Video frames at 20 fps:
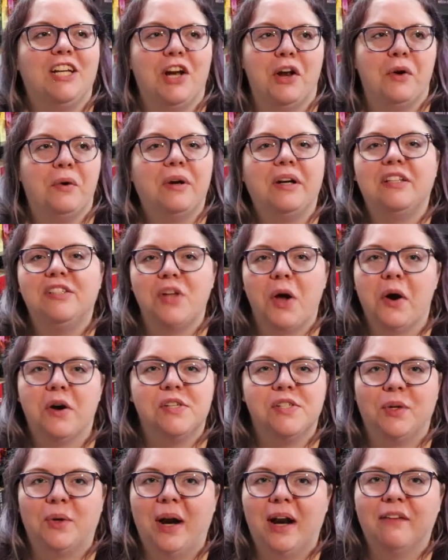you know,
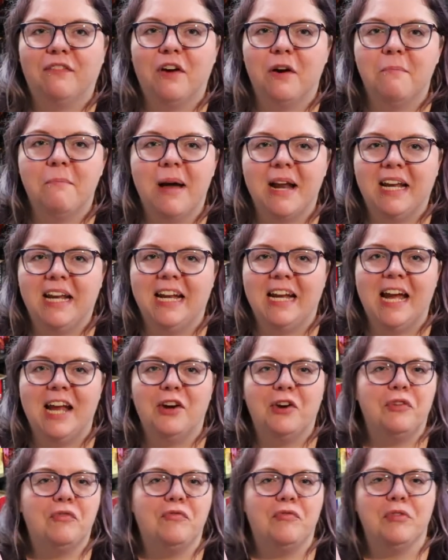talks her out of her money
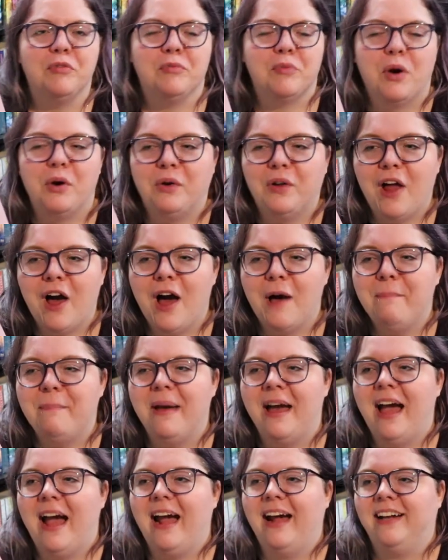and her fruit roll
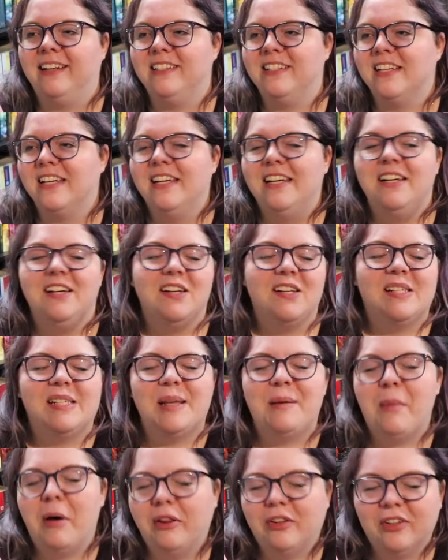up and
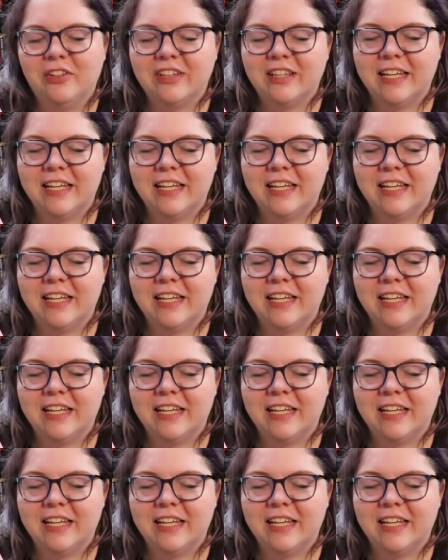some other